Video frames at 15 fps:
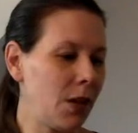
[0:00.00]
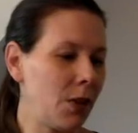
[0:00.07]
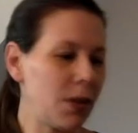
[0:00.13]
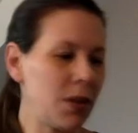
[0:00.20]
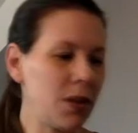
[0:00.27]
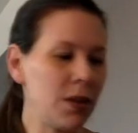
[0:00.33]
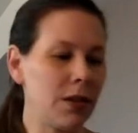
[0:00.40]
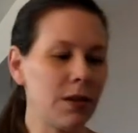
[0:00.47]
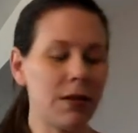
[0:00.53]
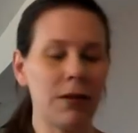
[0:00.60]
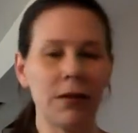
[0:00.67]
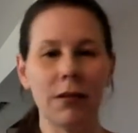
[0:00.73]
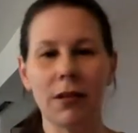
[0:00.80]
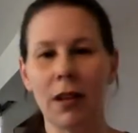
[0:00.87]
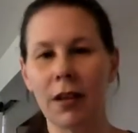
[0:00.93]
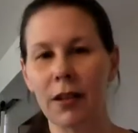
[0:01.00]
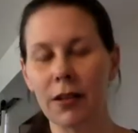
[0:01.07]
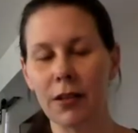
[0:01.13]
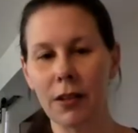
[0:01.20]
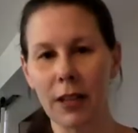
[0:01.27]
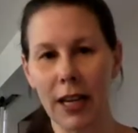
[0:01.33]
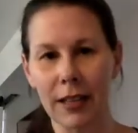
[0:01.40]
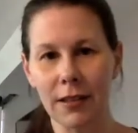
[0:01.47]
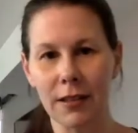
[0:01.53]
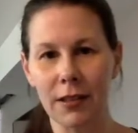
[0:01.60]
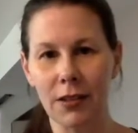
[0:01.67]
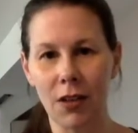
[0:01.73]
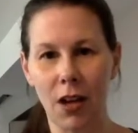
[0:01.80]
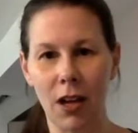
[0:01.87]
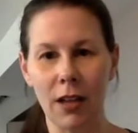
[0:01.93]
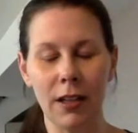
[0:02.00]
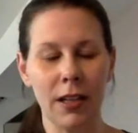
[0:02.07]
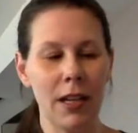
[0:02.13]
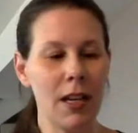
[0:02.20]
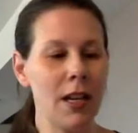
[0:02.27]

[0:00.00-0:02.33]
which is another classic song.